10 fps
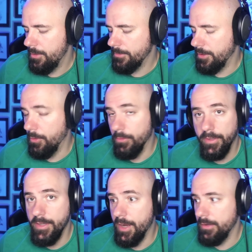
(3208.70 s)
The only
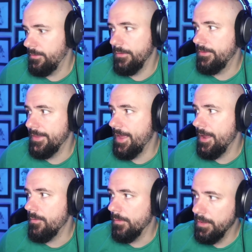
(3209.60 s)
negative to
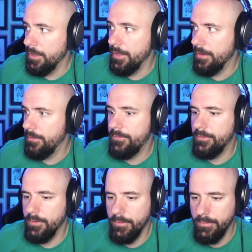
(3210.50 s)
that really is
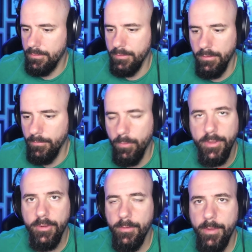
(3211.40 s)
their
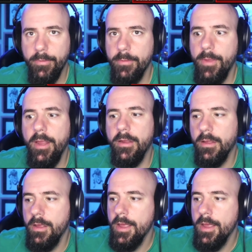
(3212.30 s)
what they're able to make,